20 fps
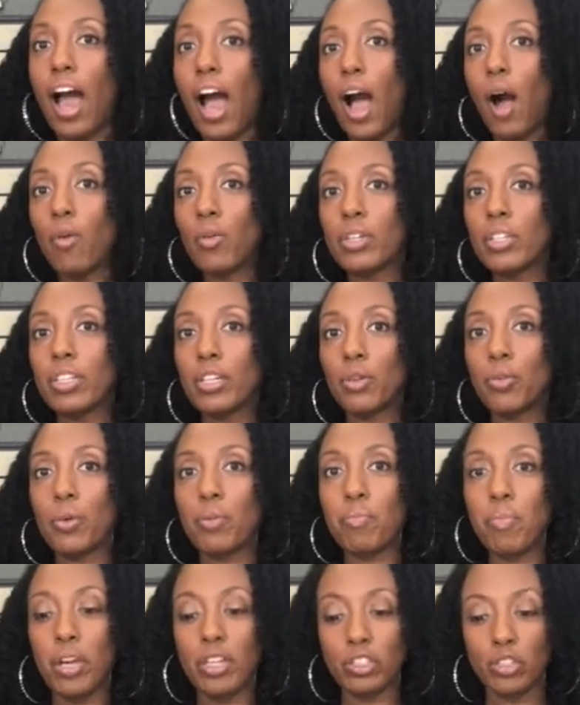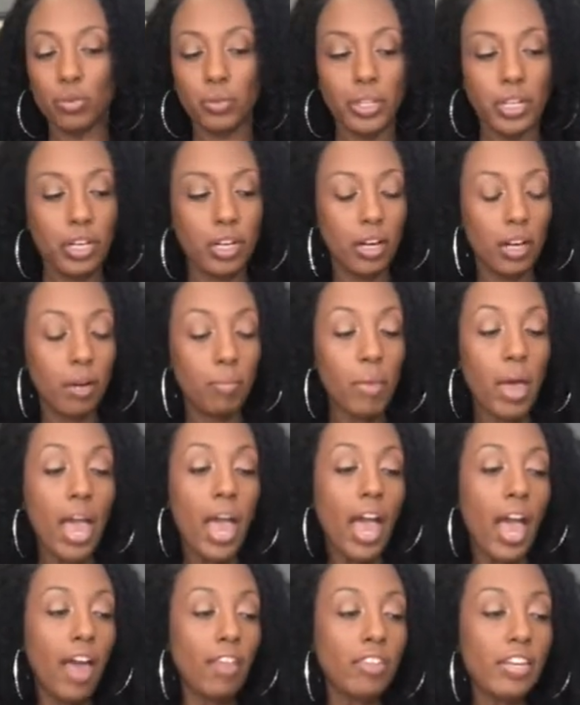our liquid measuring cup.
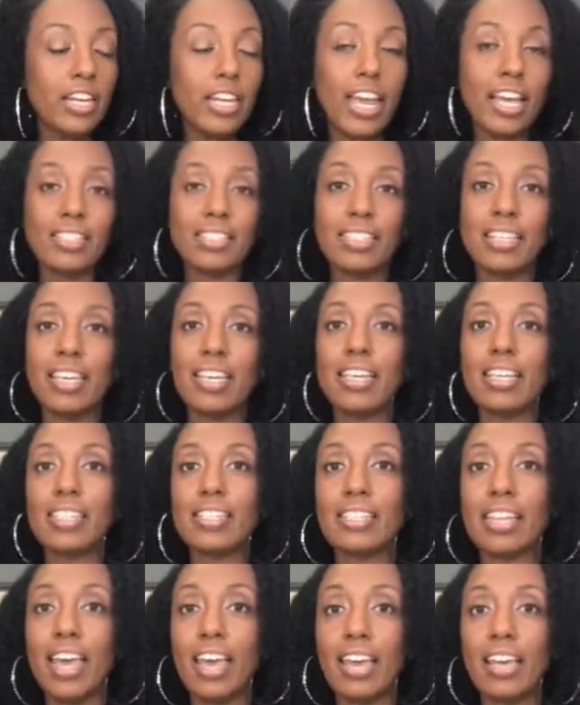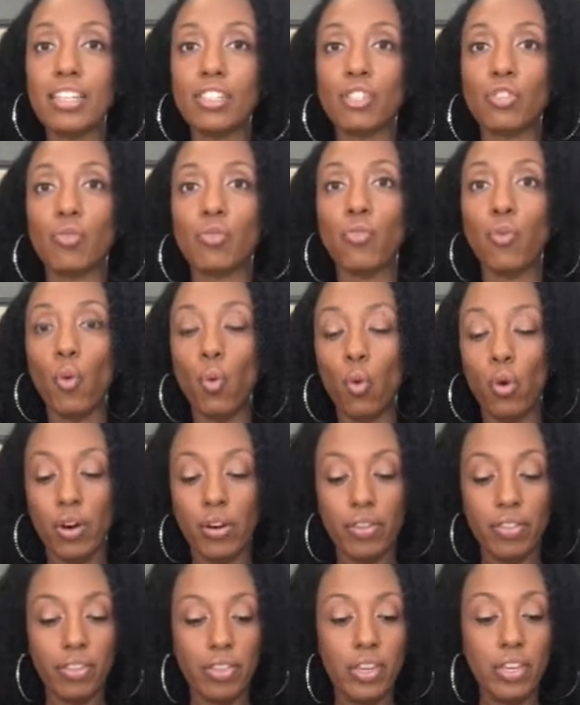And the next thing it takes
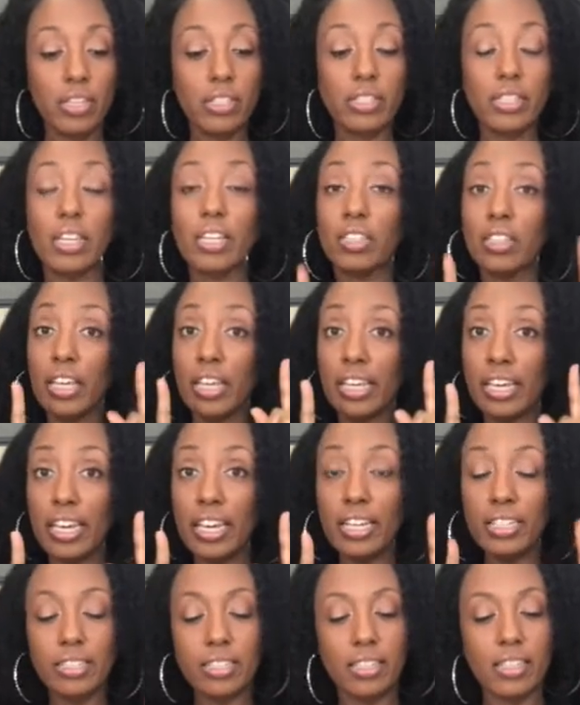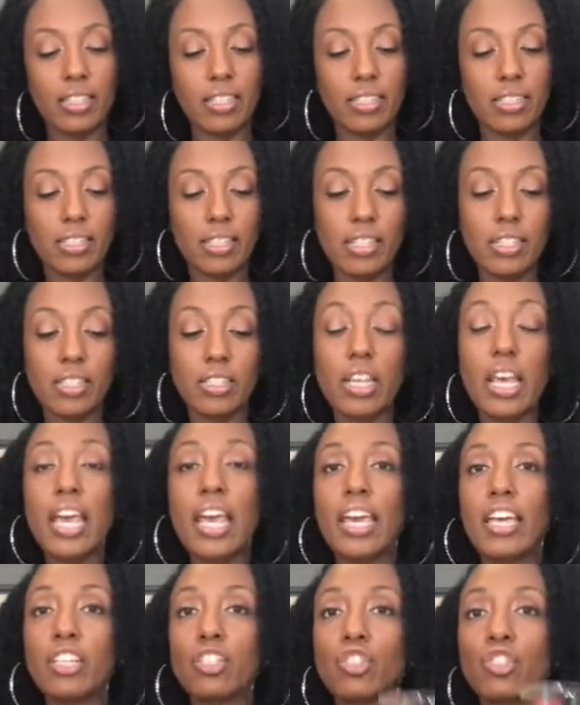for this, the key to this
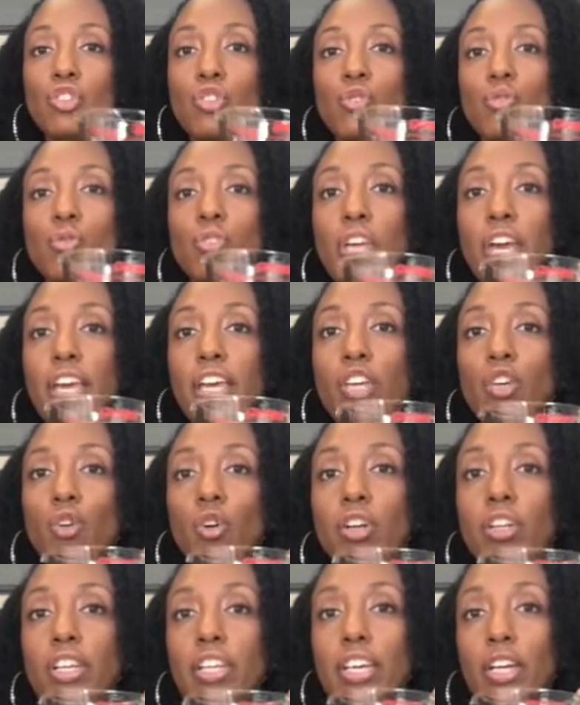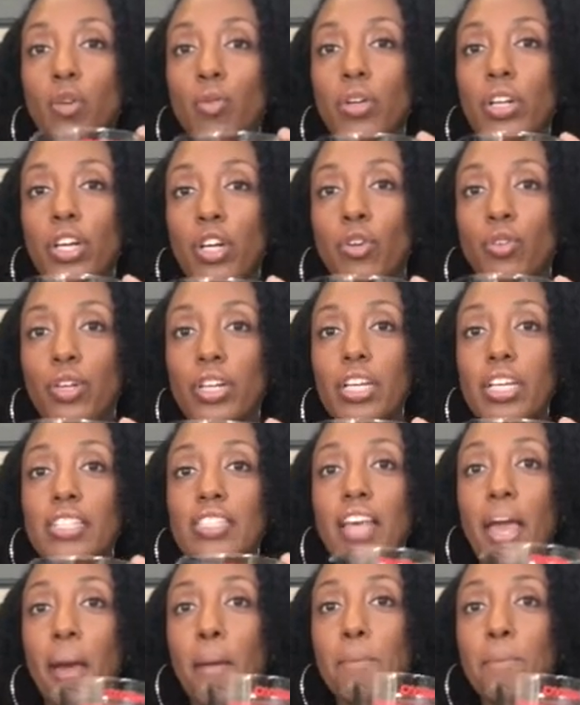is to take your liquid
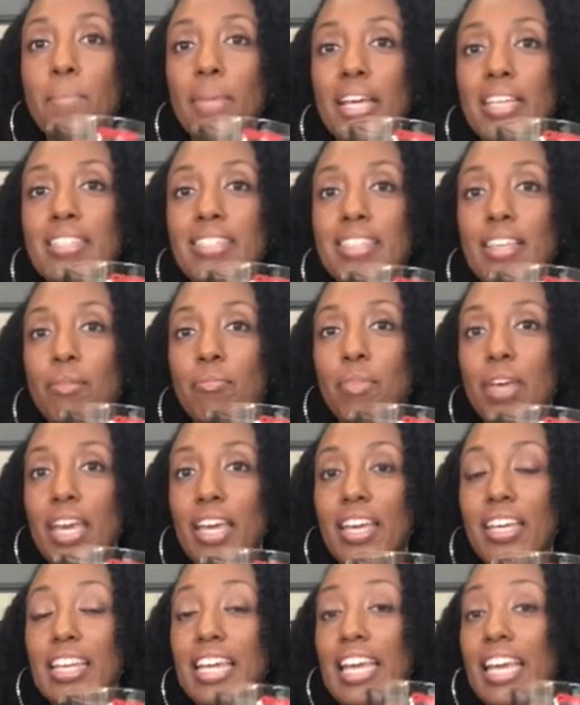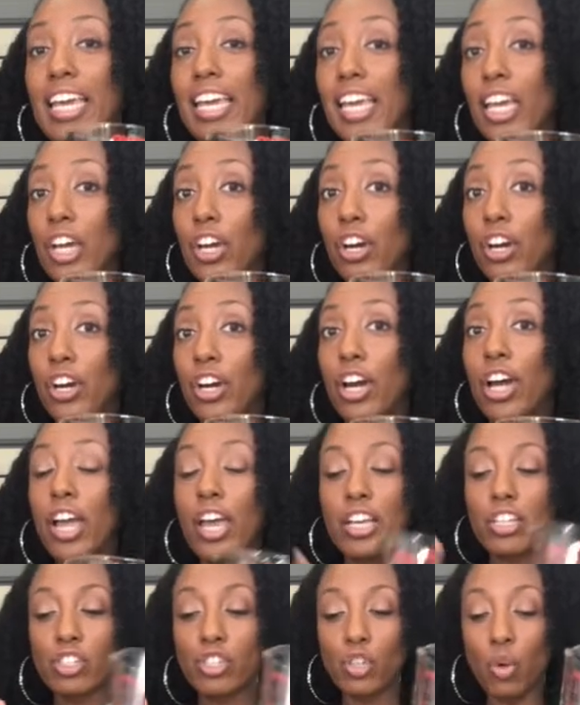ingredients and mix them in here.
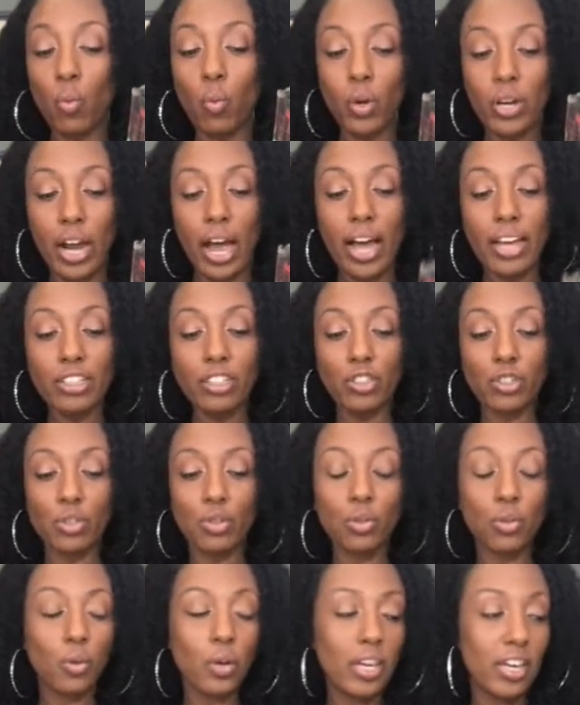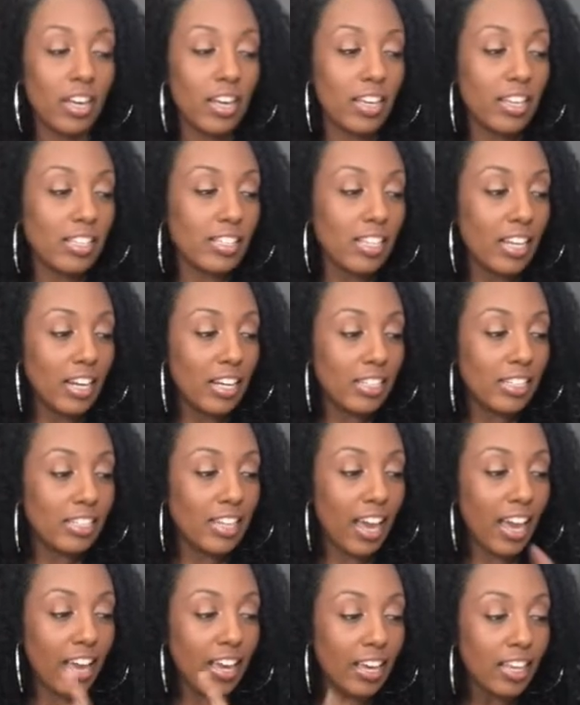So what I do is, and it
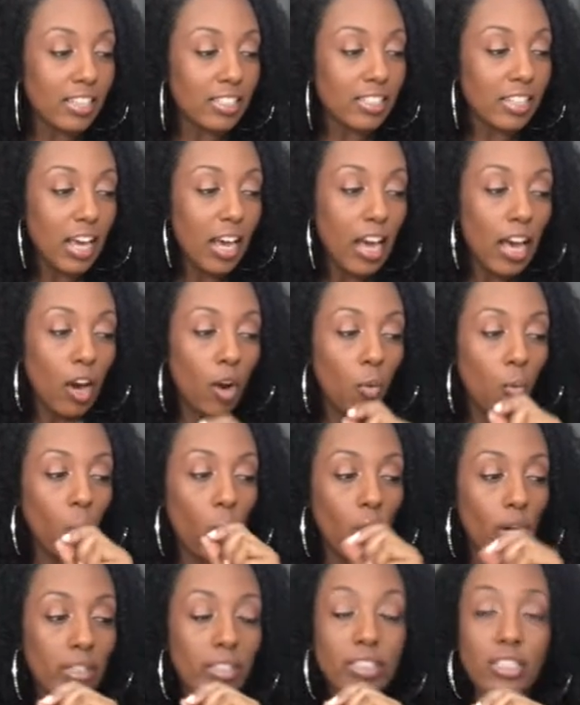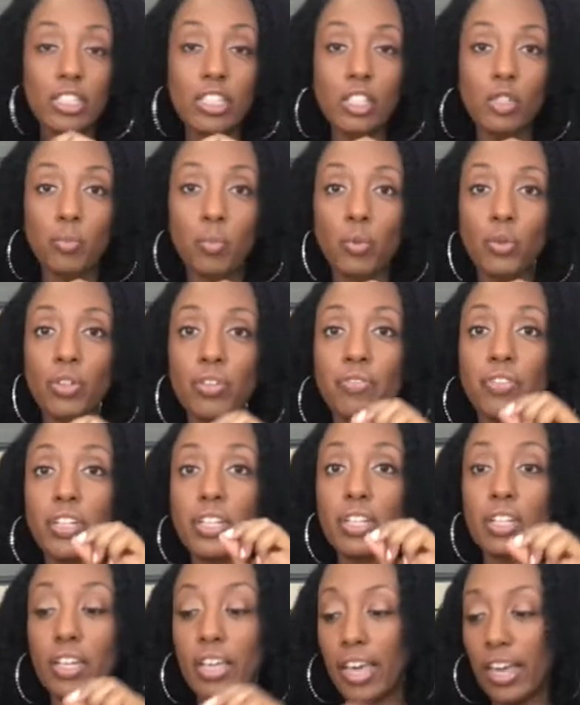takes 1 teaspoon of
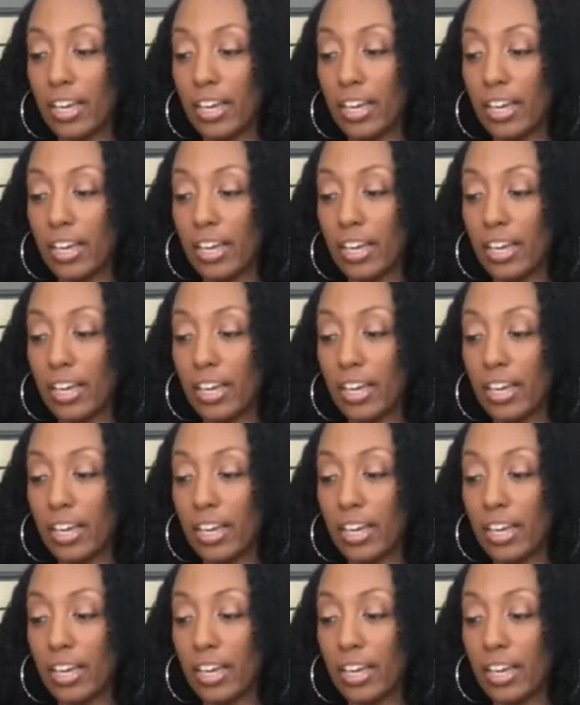vanilla